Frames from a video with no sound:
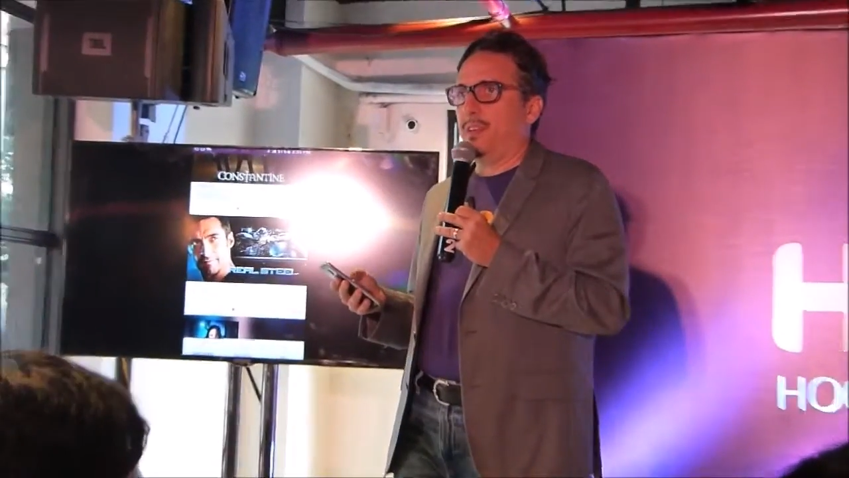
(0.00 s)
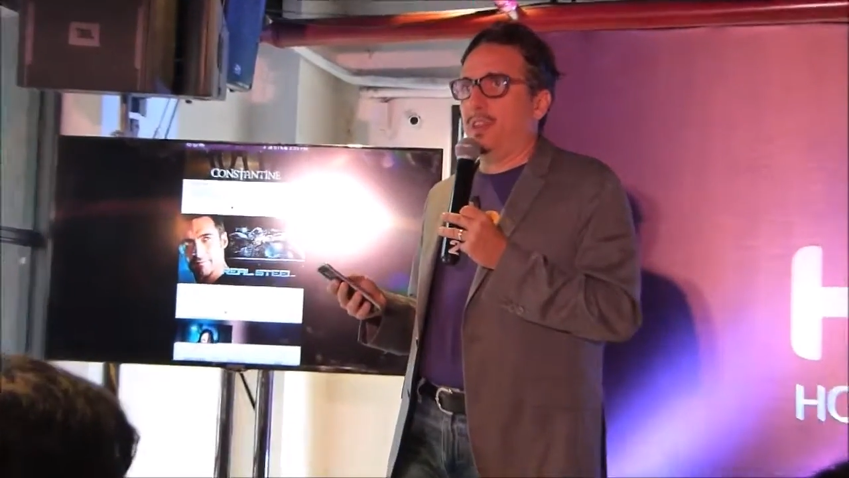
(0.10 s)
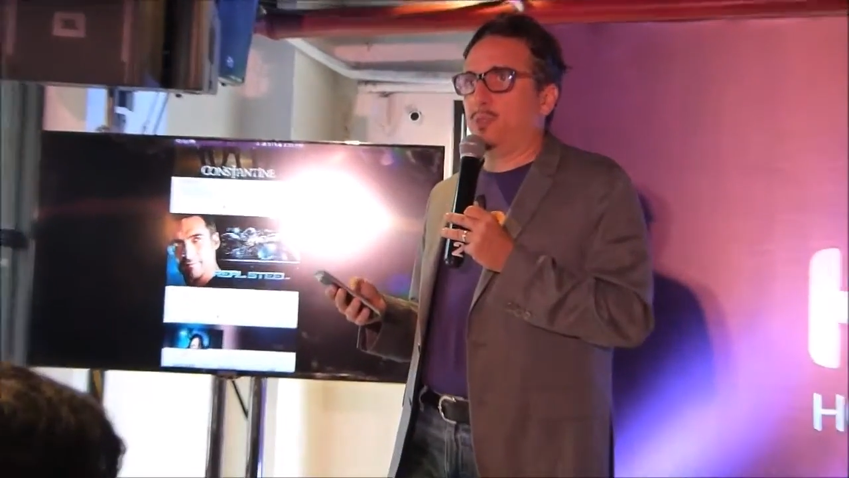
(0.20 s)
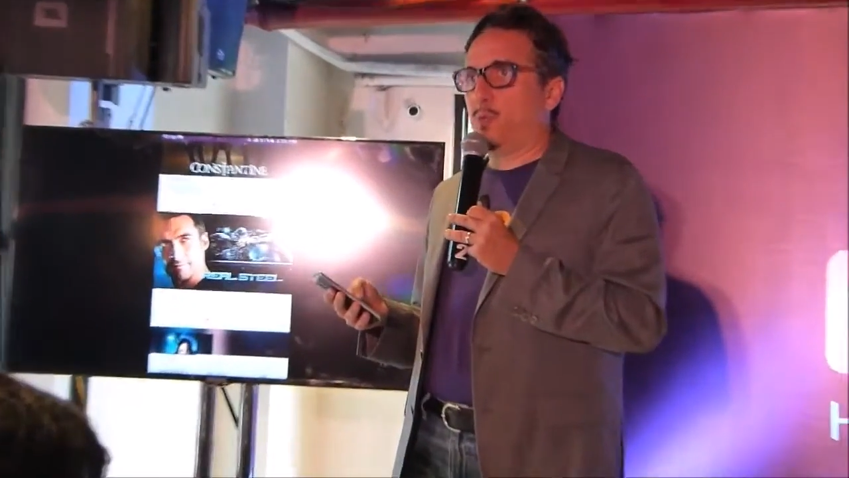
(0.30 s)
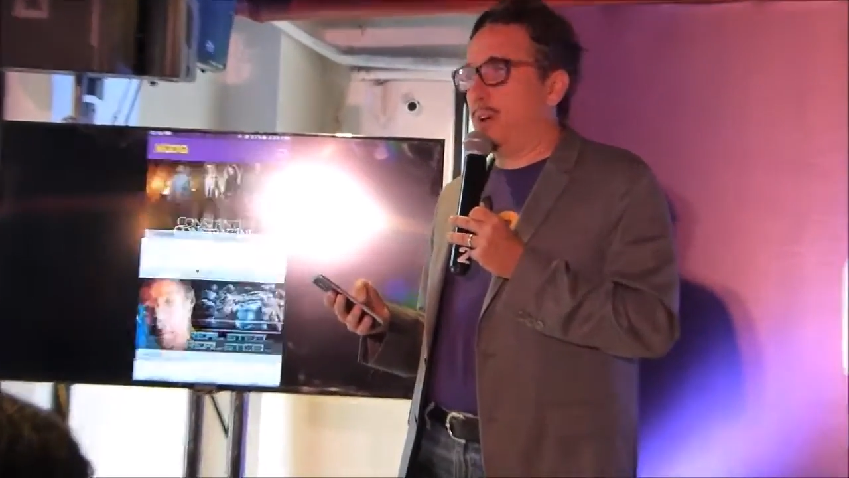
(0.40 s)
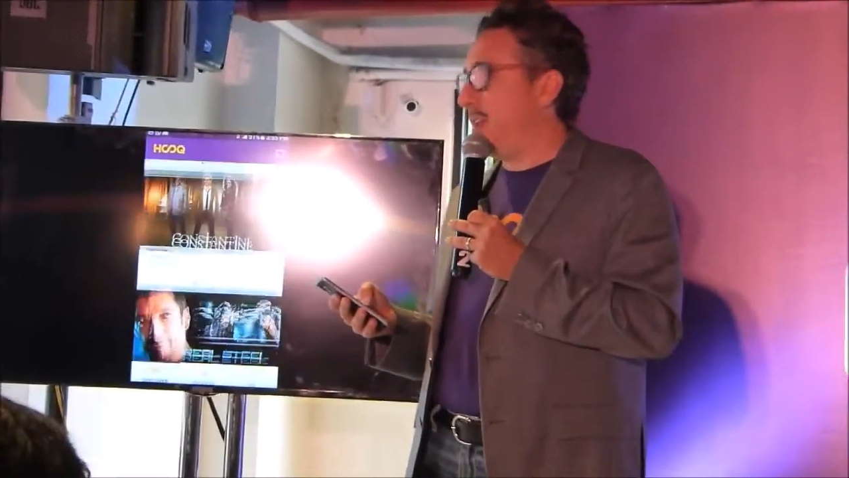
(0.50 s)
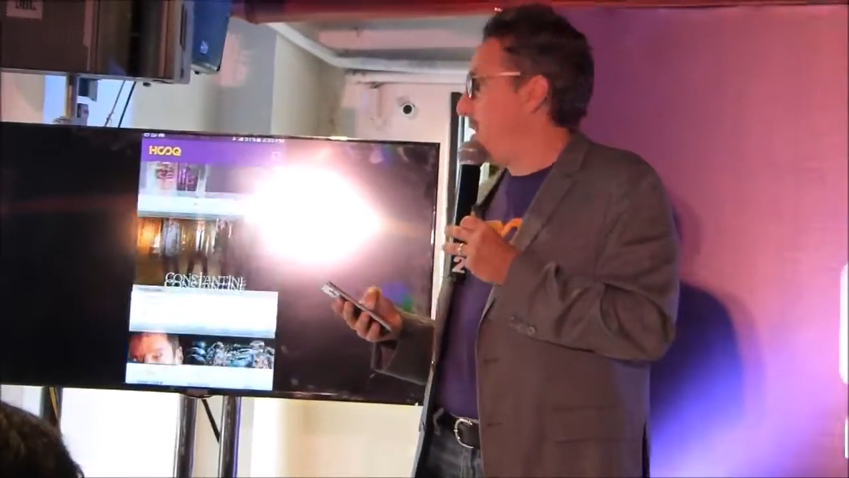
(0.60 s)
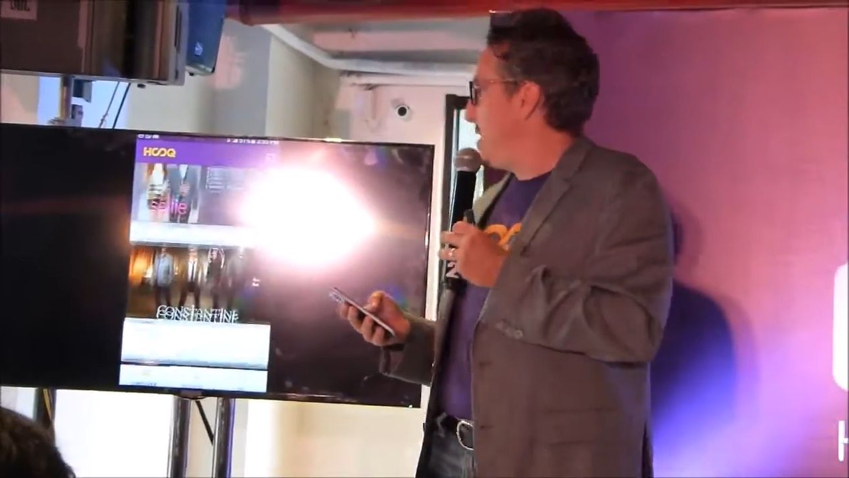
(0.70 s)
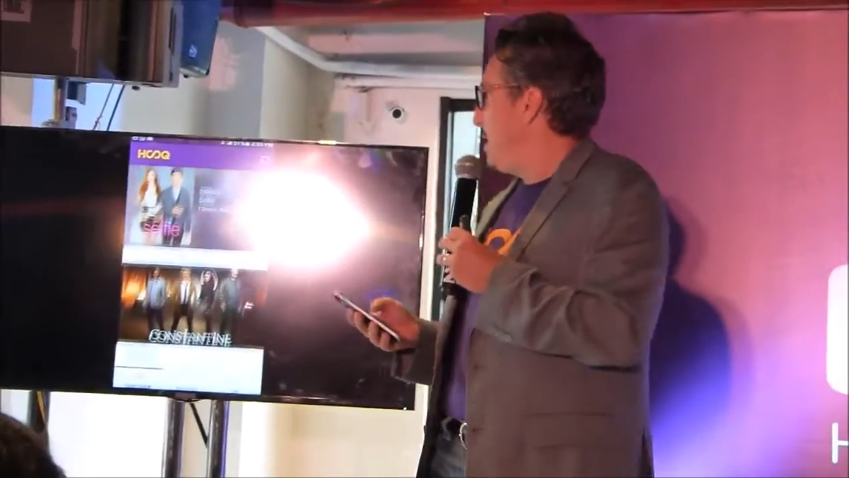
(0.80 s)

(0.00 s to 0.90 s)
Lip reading: Each one,